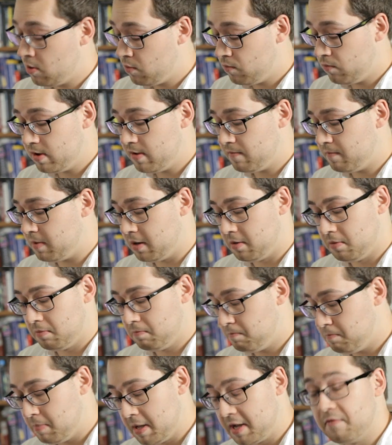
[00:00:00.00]
We've been
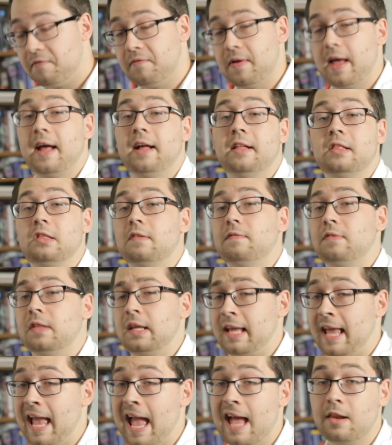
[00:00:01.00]
big fans of the
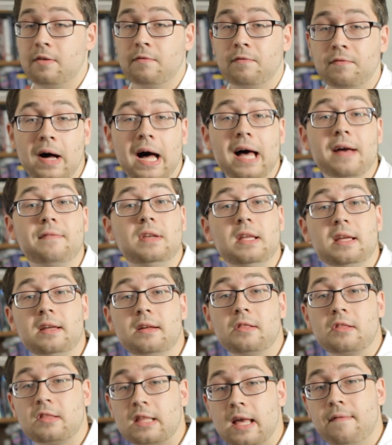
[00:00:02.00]
Canon 5D
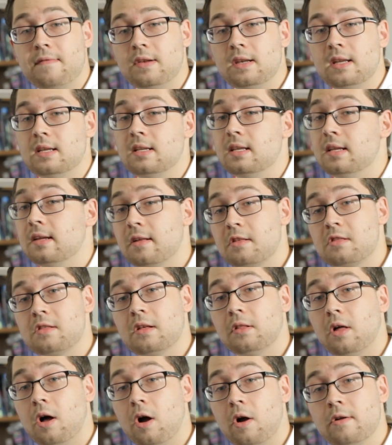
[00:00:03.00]
and 7D
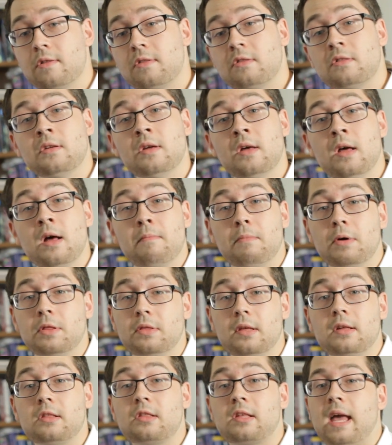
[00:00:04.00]
DSLRs, but
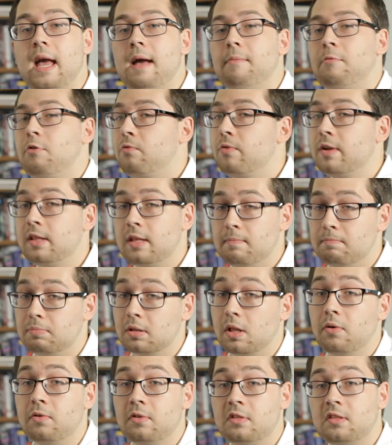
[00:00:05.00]
this camera really
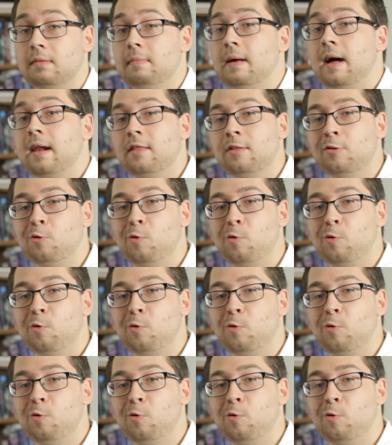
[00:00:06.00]
blows them out of the